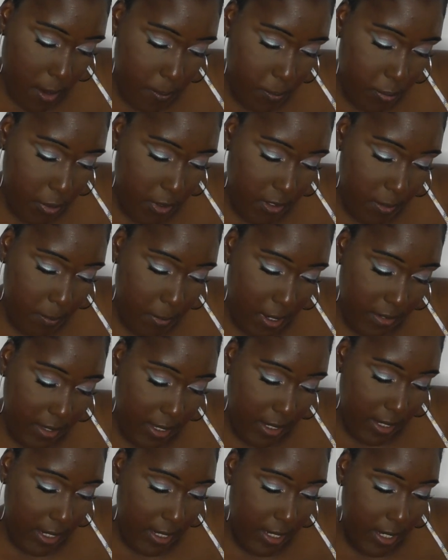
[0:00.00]

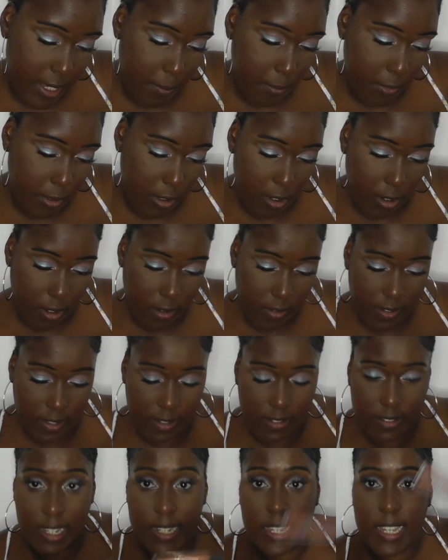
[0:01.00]
prismatic lip gloss, so
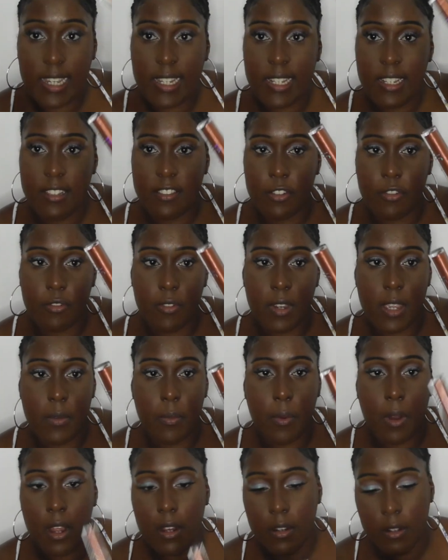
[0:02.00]
it's like a glittery
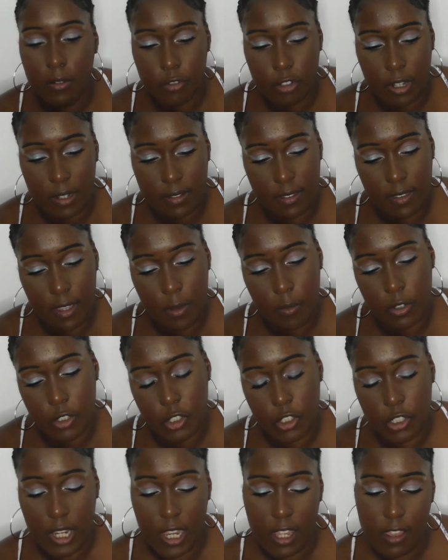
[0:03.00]
one. I'm trying to see what
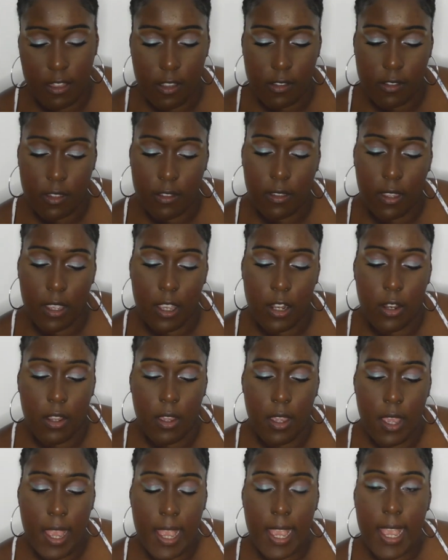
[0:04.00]
shade this is
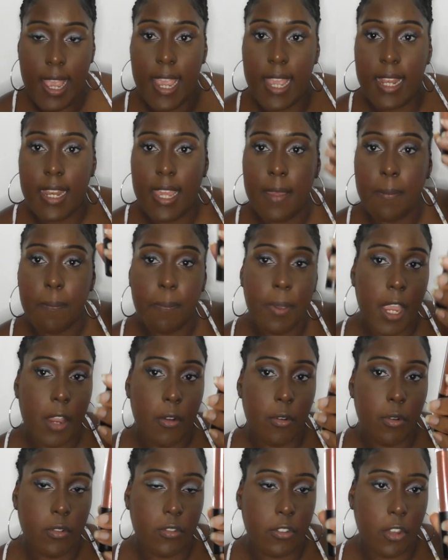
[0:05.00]
in
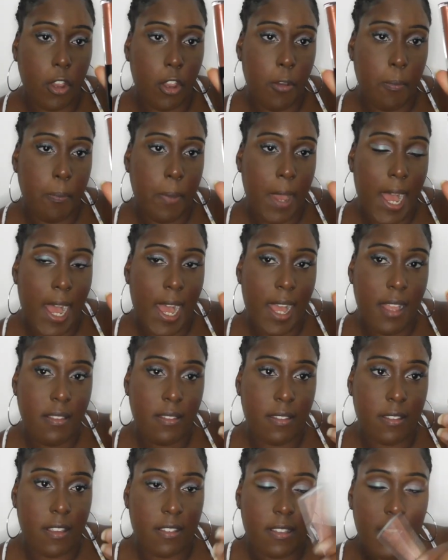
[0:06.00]
Imperial
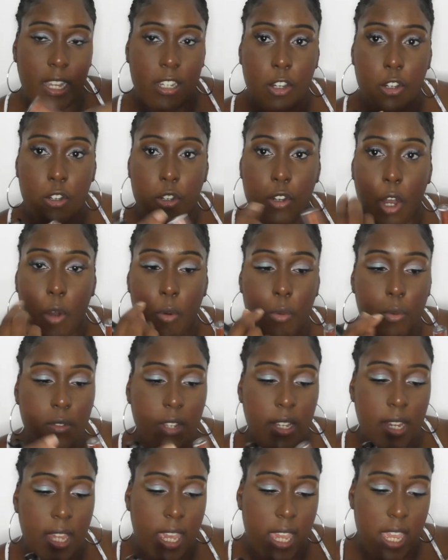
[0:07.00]
Topaz. So it's like a
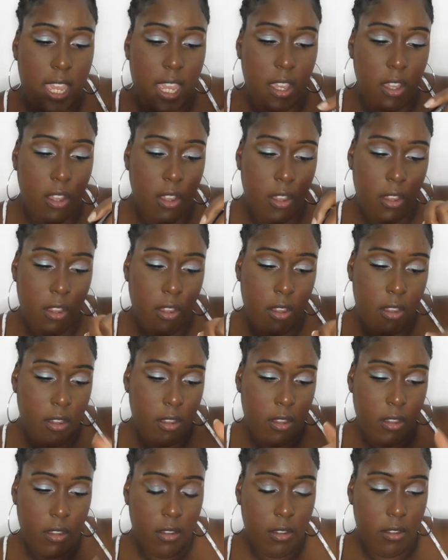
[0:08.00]
goldeny
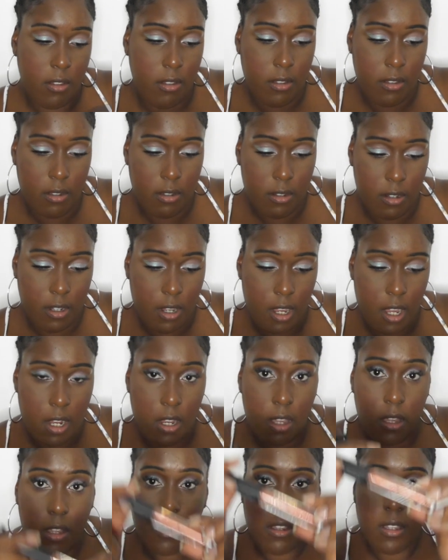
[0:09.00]

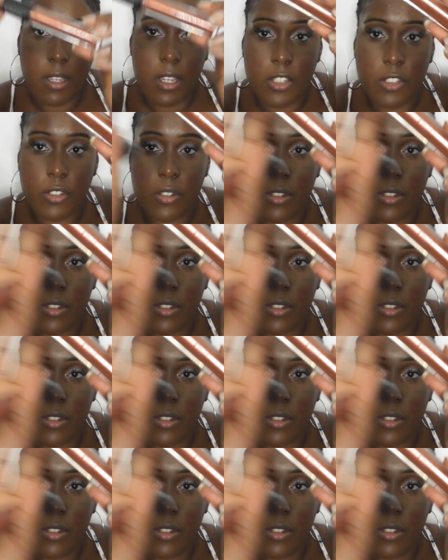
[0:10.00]
colour, as you